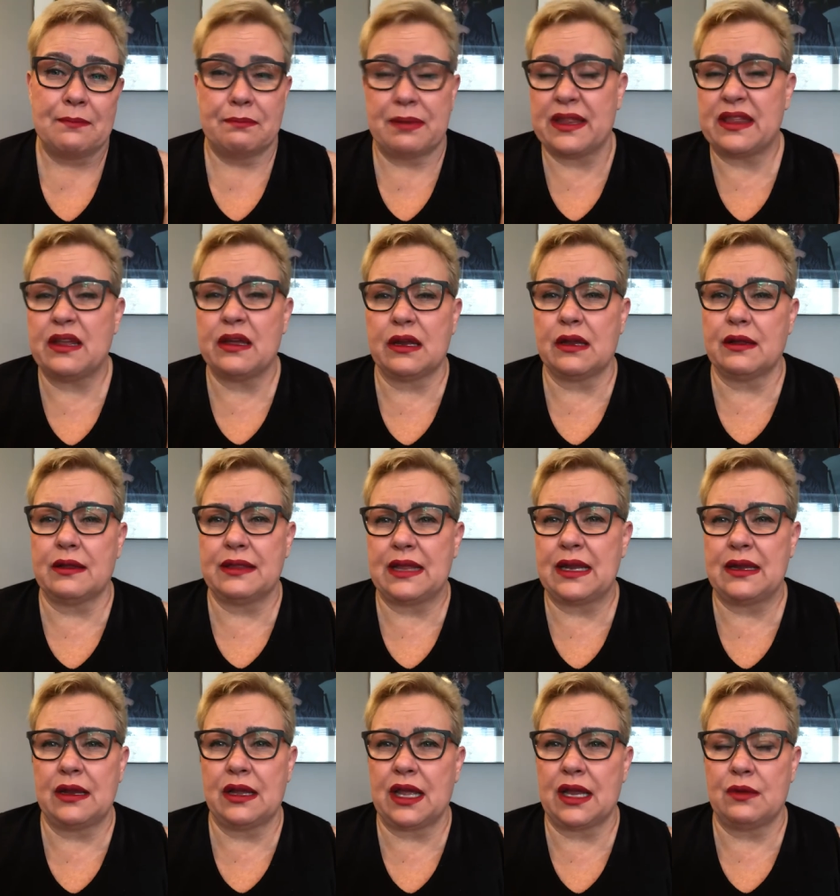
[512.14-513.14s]
but
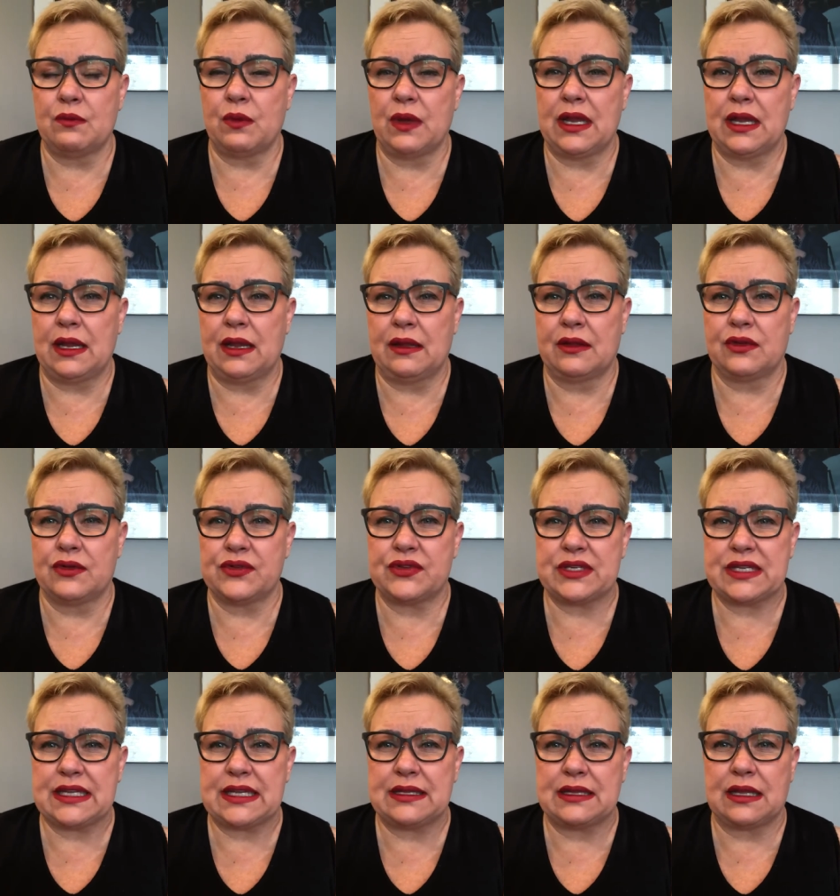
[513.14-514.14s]
then again we need to
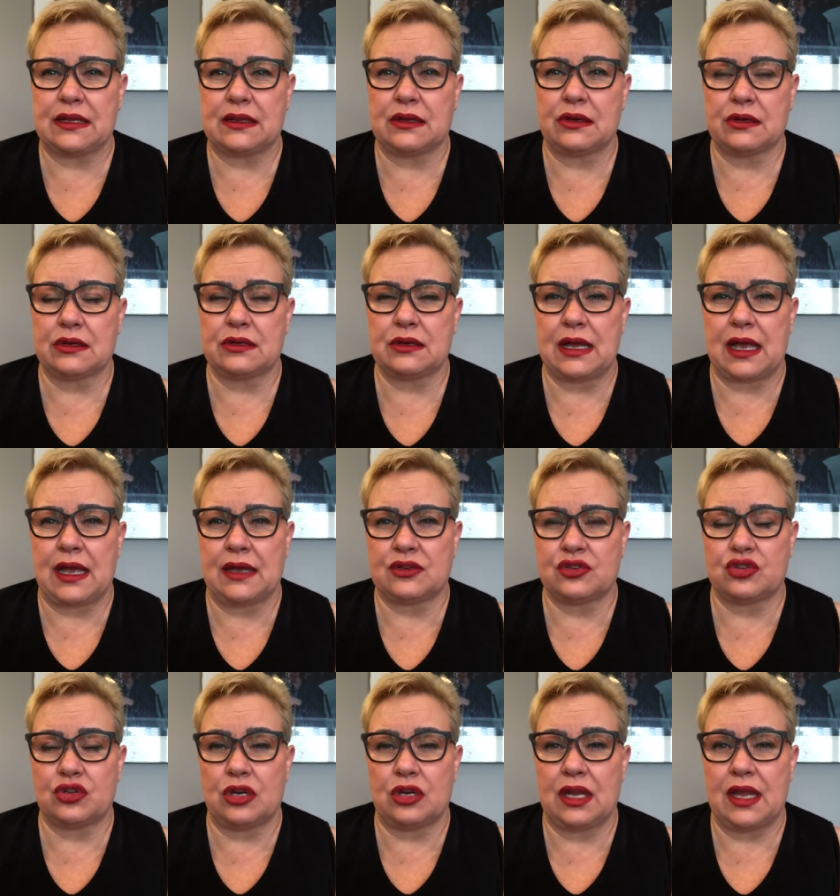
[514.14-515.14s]
see that
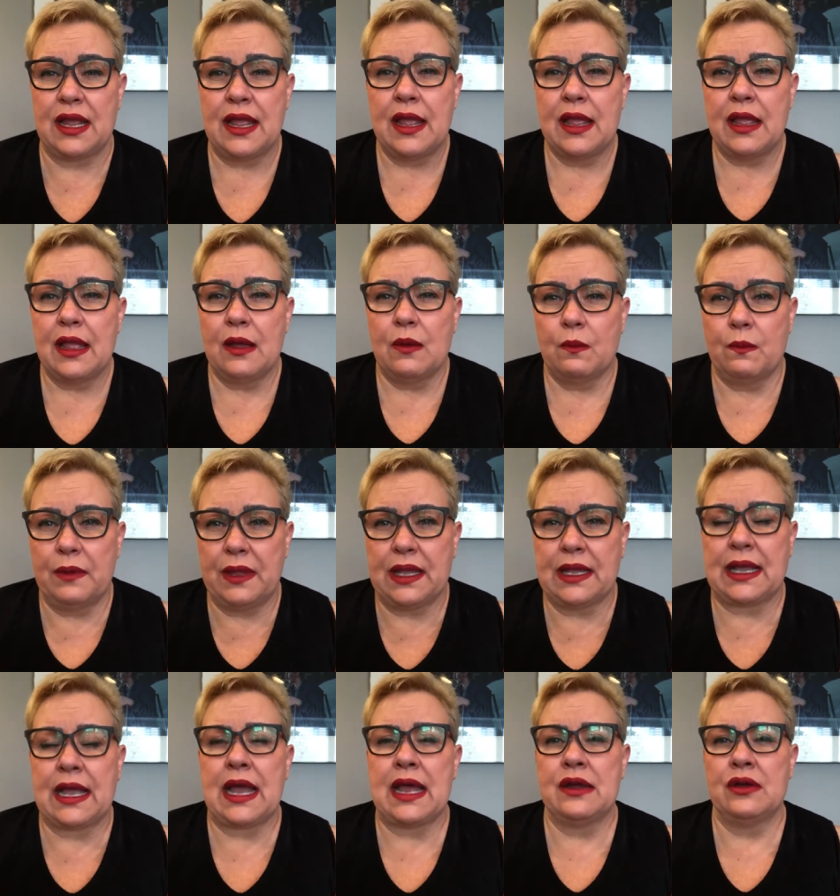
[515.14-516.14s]
actually we
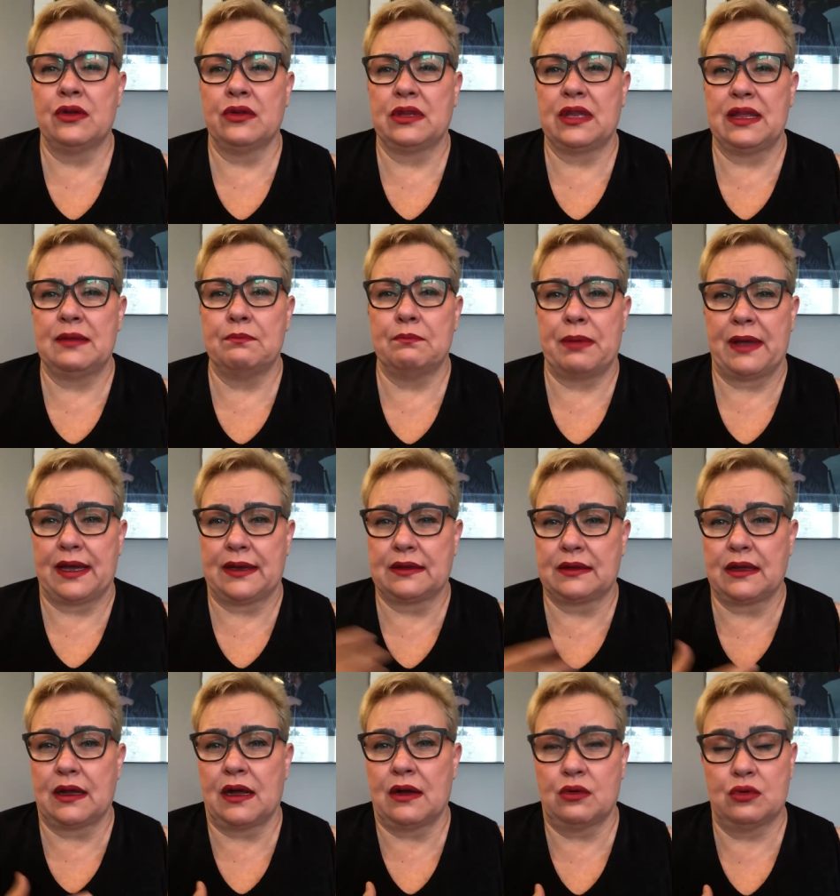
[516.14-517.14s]
cannot impact
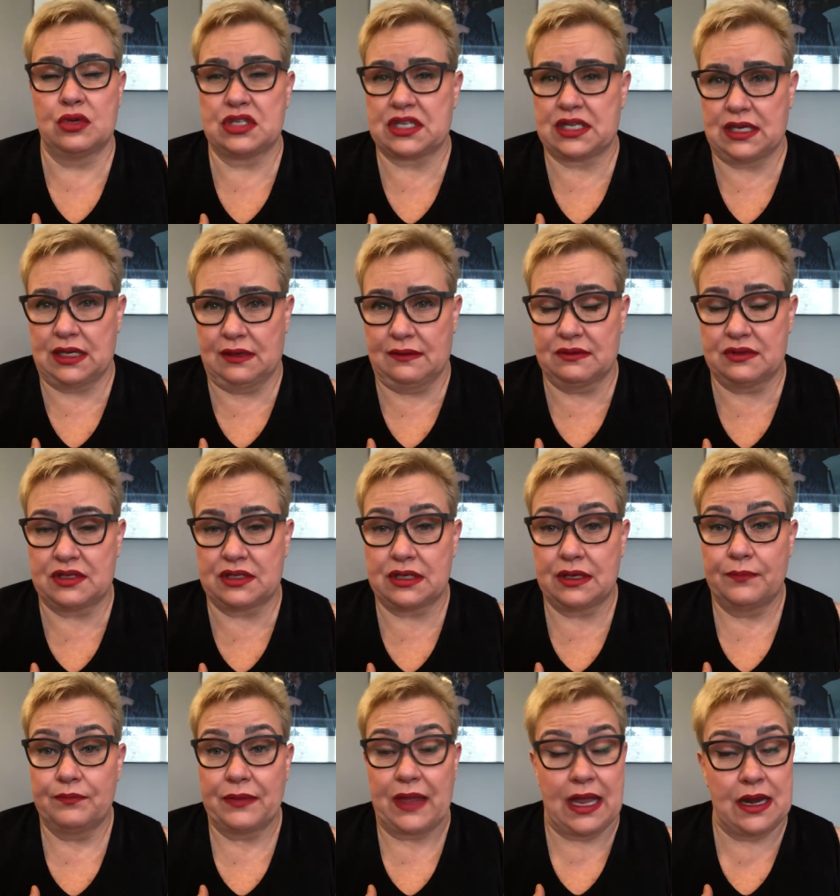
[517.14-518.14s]

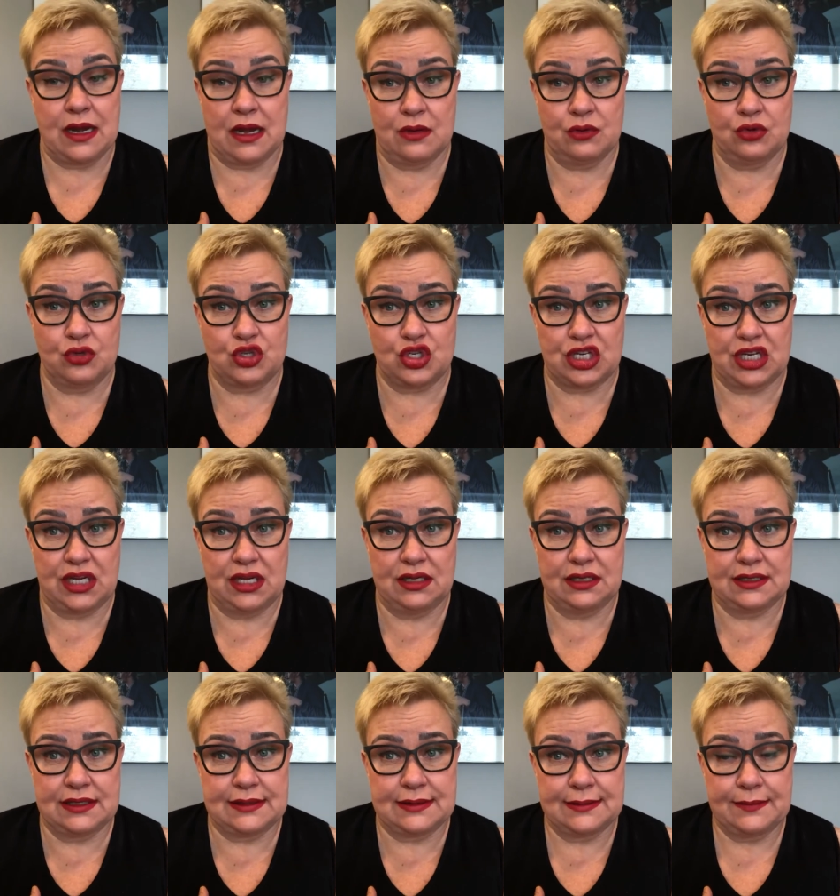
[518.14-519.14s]
ourselves and our
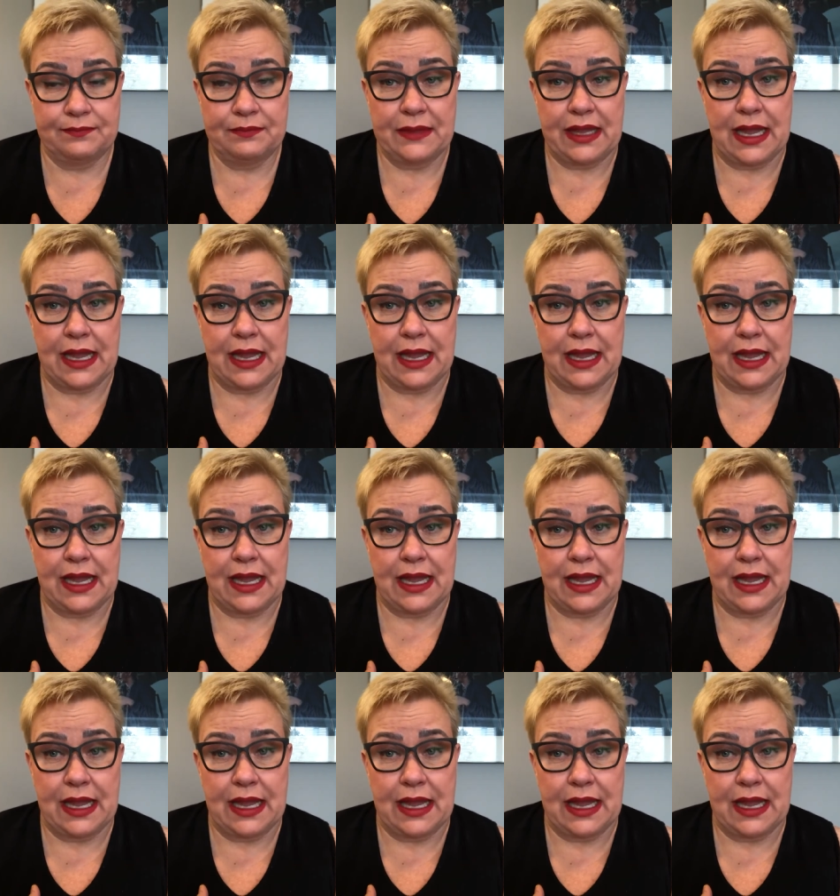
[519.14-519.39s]
genes.